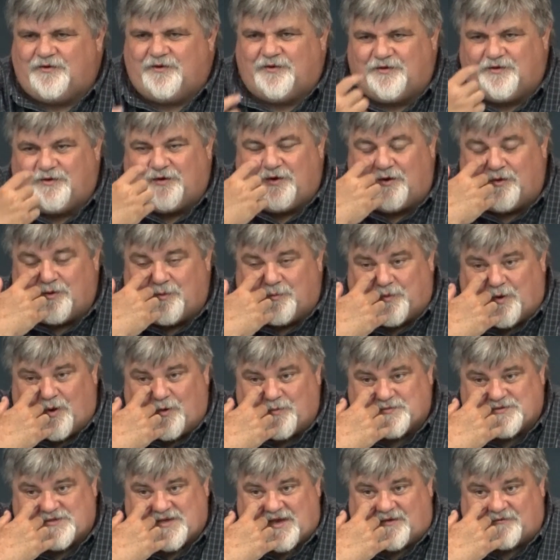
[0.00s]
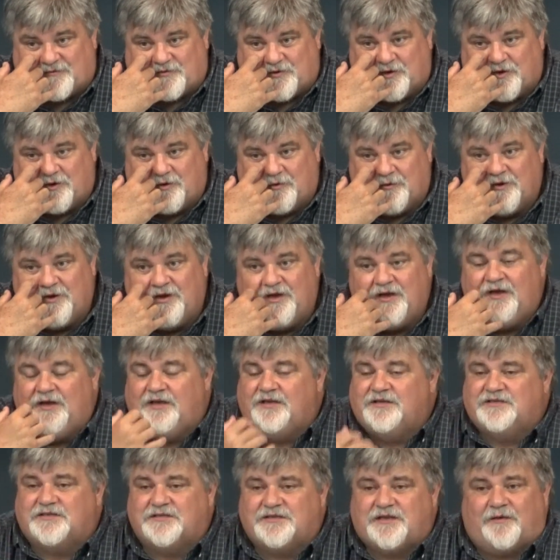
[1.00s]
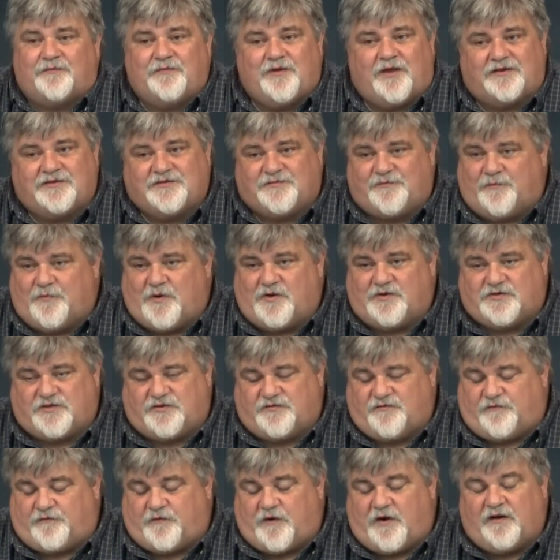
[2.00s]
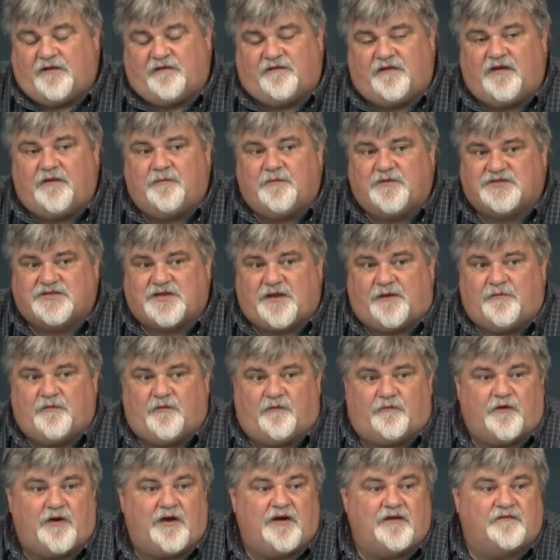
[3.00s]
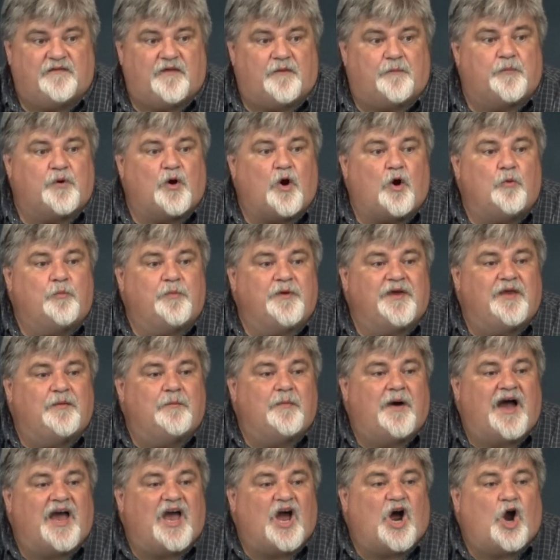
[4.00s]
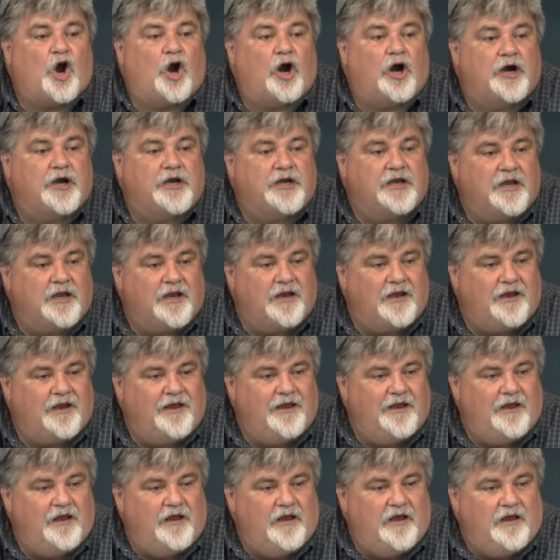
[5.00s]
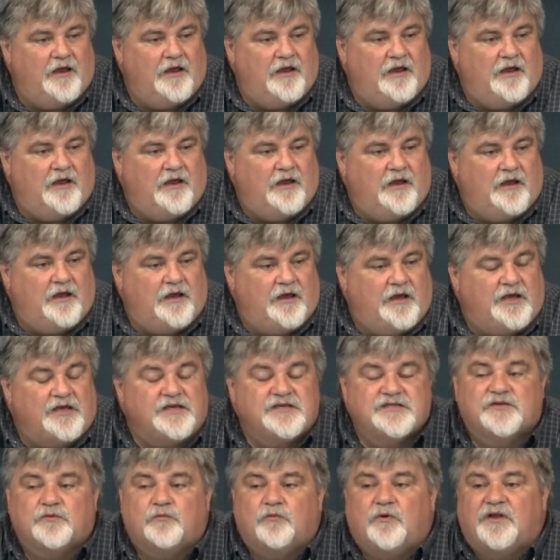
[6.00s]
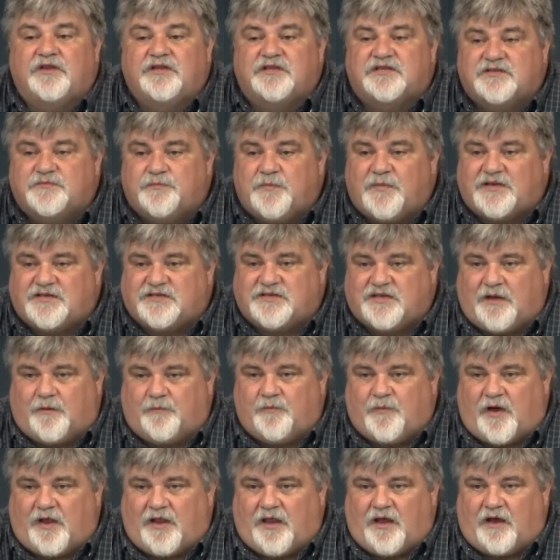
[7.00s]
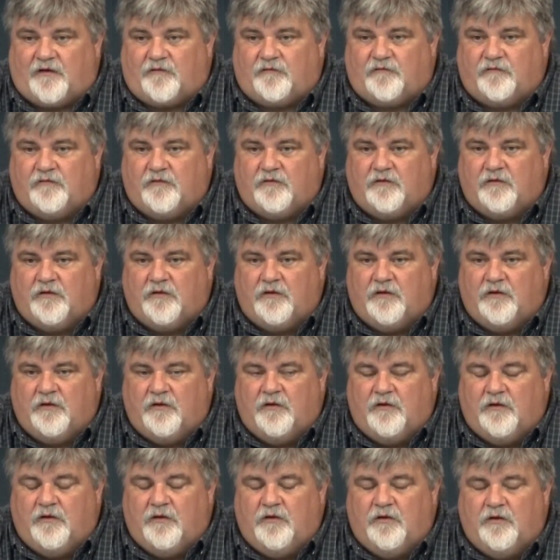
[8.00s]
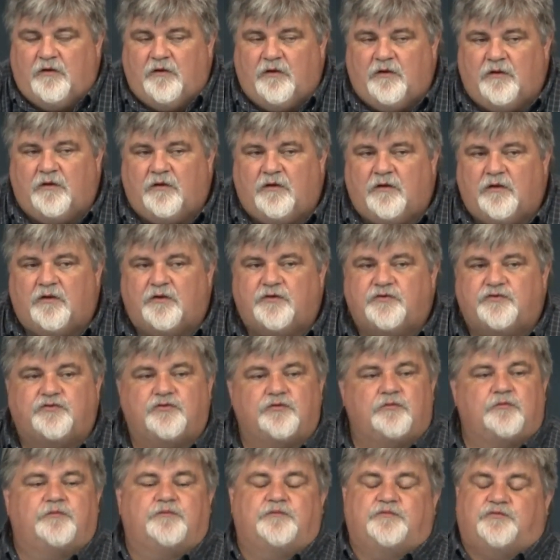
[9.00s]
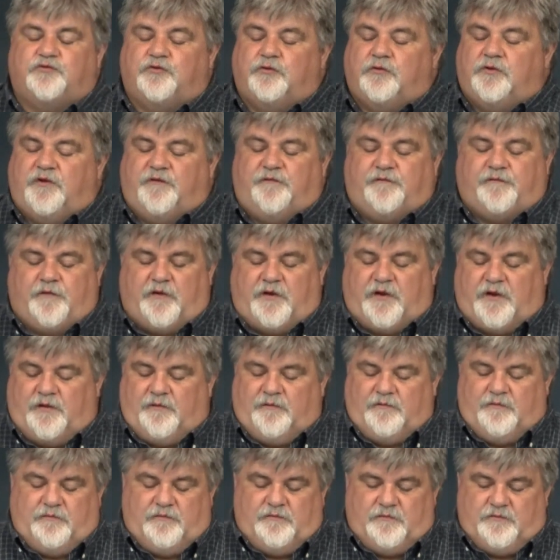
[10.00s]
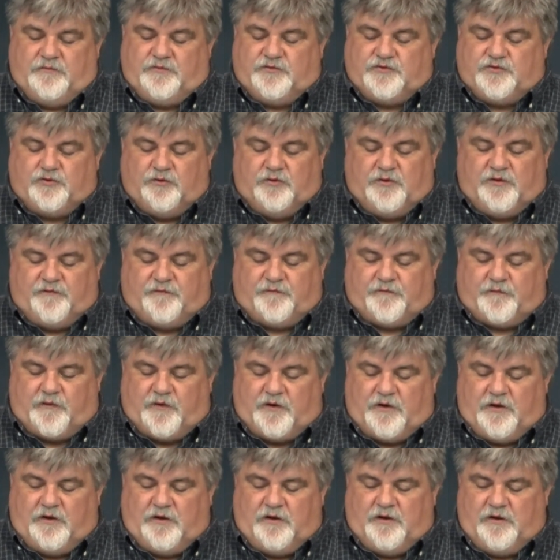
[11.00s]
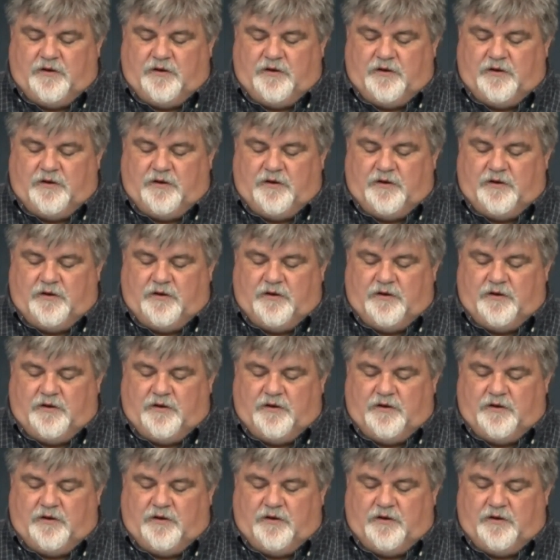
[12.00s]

You know, the Pope's after you. He says, I'm not as much afraid of him as I'm afraid of the Pope in my heart. He's the one that's messing up my life. truly free. Truly free.